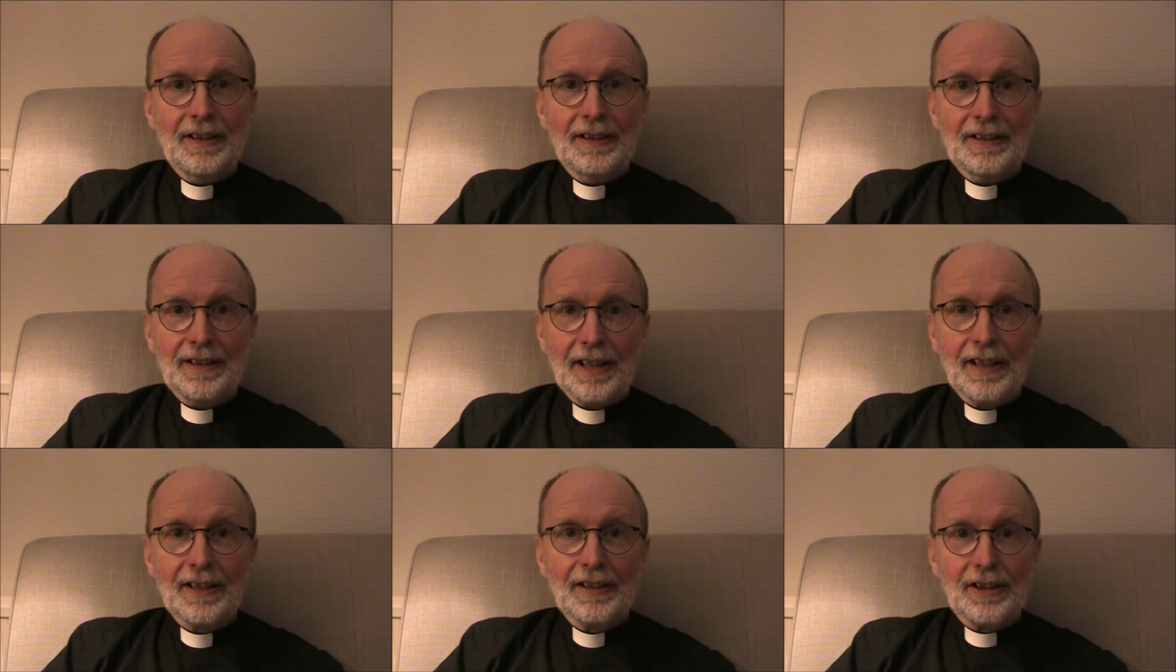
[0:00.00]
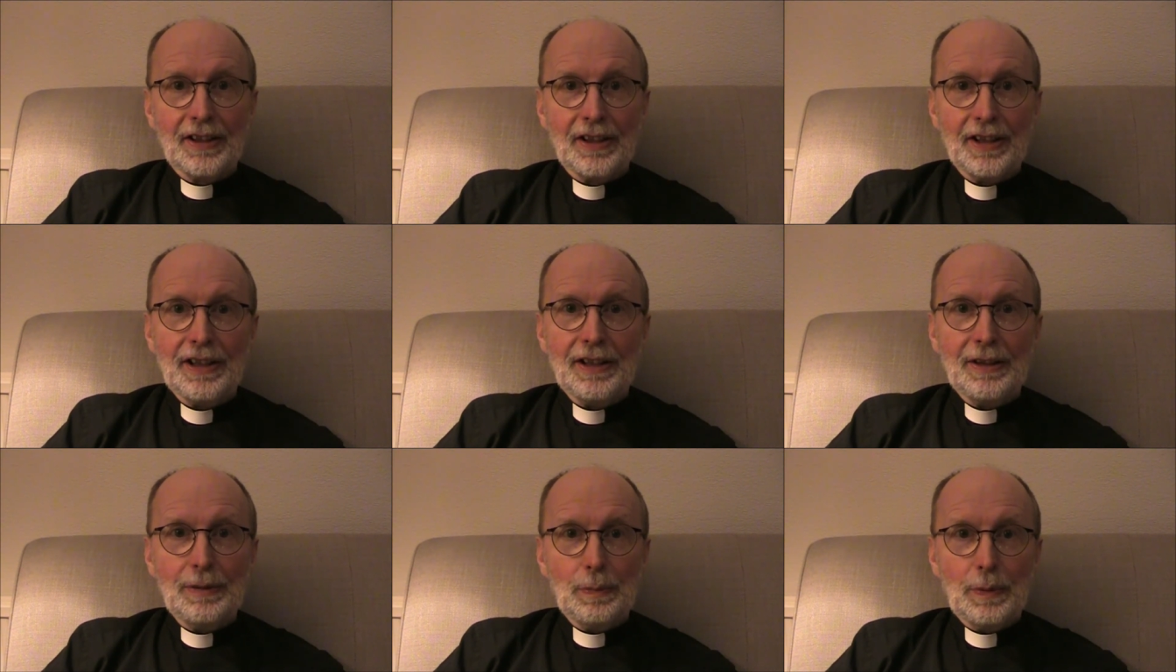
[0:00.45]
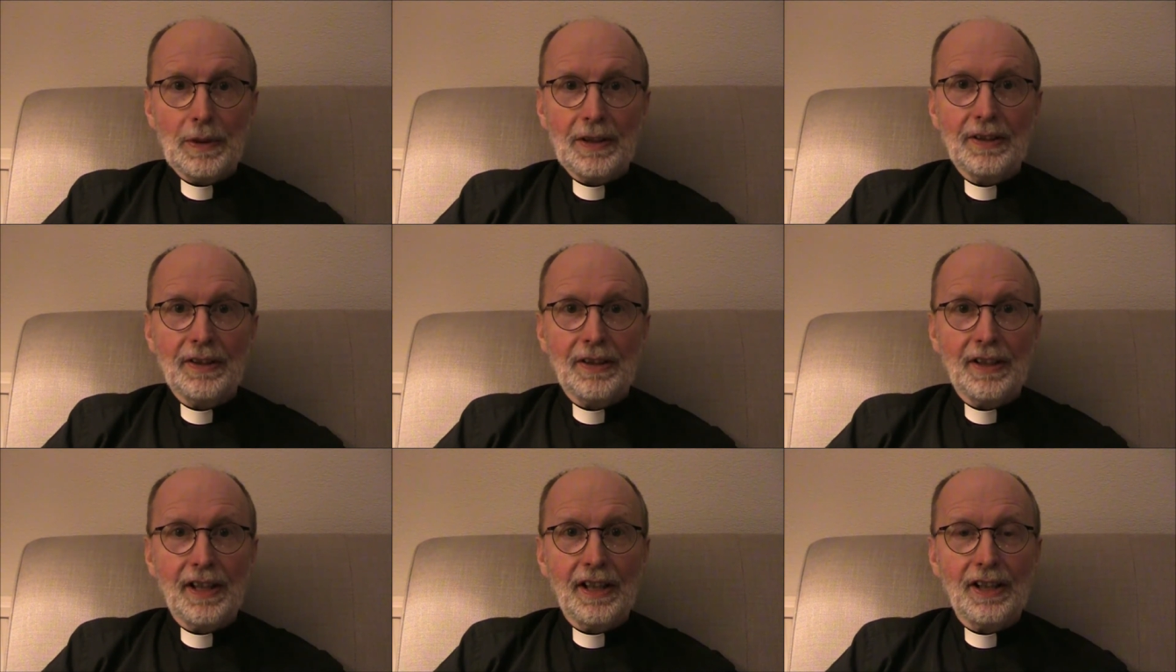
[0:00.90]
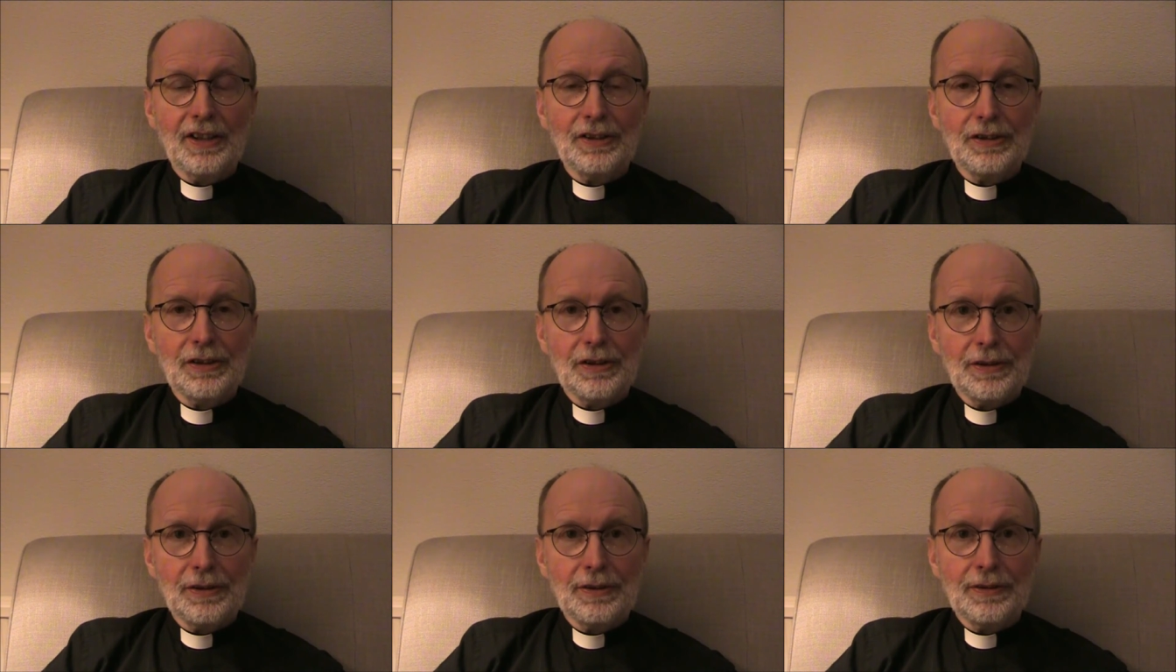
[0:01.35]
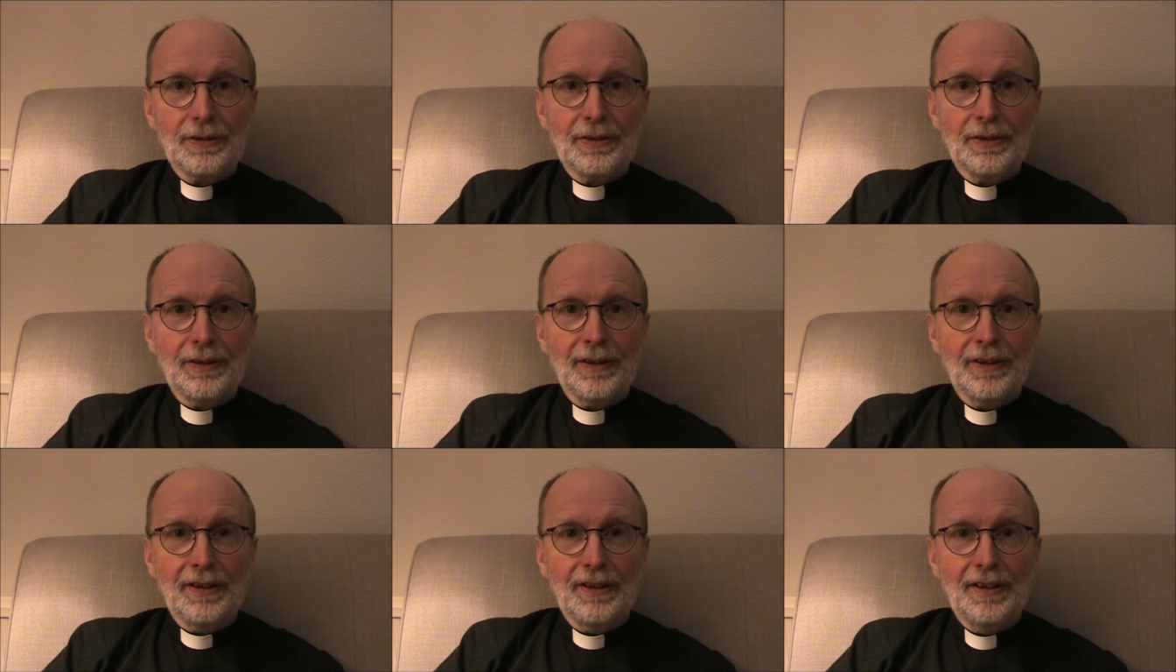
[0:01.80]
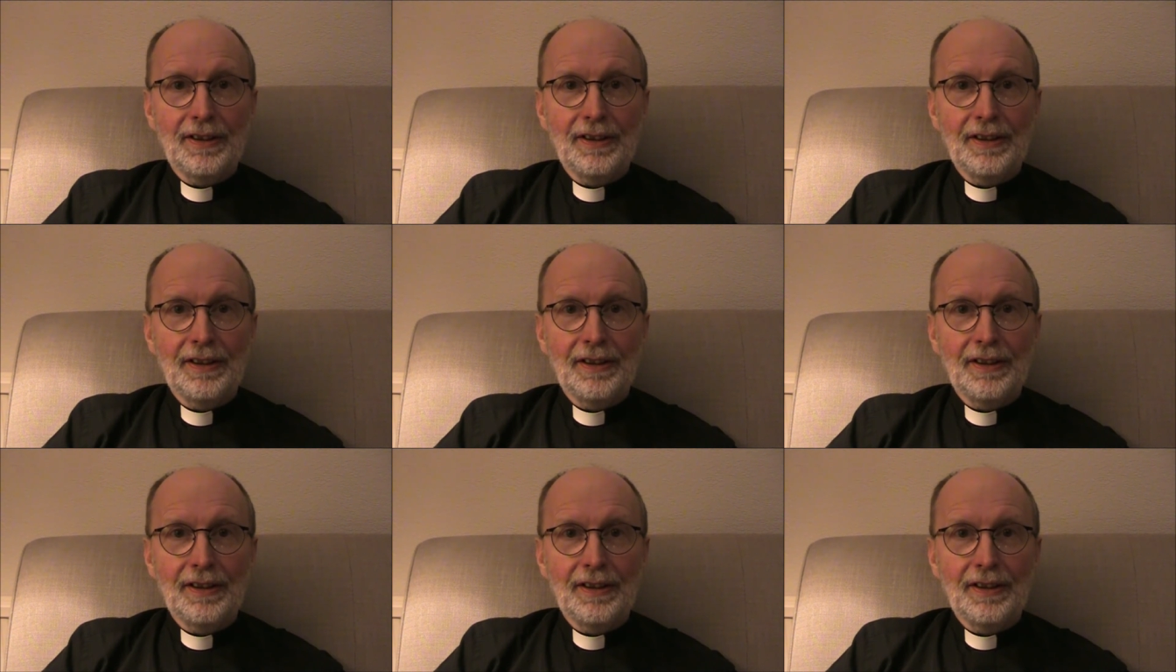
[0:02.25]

that he will endure